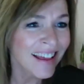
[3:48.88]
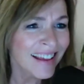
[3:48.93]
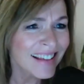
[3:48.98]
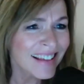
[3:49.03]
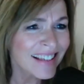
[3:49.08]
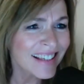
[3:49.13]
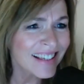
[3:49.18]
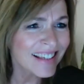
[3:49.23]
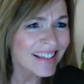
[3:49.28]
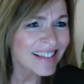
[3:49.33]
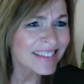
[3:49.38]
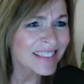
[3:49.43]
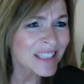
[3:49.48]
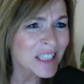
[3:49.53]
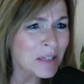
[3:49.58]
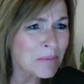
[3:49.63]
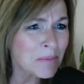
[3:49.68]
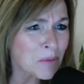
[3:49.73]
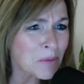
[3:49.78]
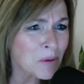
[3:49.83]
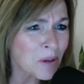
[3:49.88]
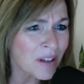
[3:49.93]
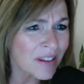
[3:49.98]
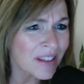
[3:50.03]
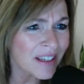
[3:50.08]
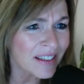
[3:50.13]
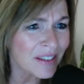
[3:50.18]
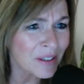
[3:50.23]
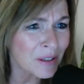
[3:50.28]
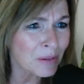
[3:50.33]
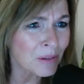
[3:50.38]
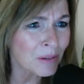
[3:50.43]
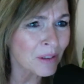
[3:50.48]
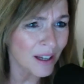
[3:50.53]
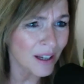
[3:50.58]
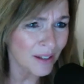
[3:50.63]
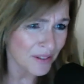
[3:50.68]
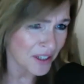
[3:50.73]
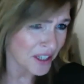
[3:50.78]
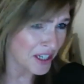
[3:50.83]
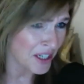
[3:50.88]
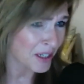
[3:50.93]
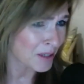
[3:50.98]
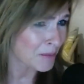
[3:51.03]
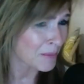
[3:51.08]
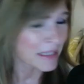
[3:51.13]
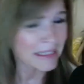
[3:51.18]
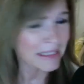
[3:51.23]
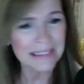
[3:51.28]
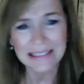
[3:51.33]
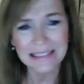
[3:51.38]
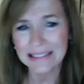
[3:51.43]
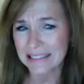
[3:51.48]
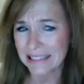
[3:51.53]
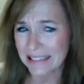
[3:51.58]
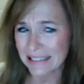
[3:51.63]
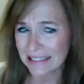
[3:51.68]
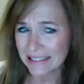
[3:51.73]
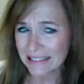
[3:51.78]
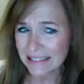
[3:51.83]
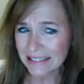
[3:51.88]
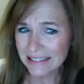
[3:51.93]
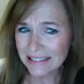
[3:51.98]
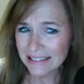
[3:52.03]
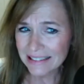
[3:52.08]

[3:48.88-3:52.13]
Isn't it more that you love to hear me sing?